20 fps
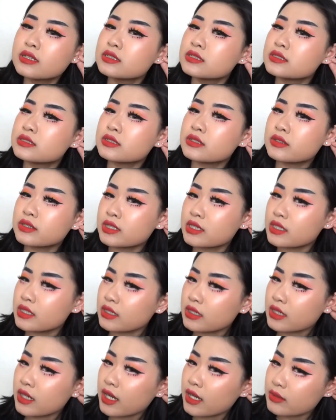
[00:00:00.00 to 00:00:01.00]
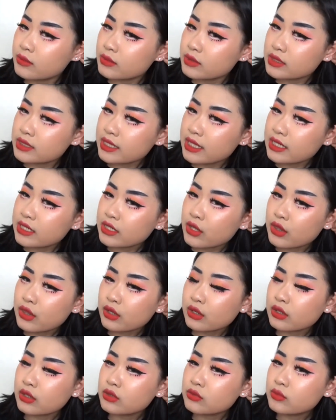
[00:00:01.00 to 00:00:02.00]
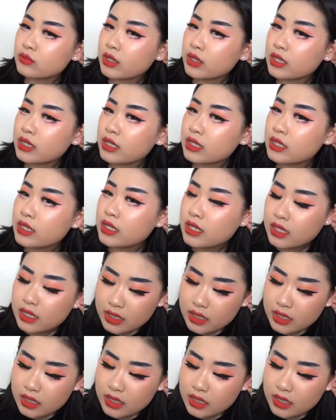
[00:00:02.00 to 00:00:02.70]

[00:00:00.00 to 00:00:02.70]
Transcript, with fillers: So here, I want to get a third one.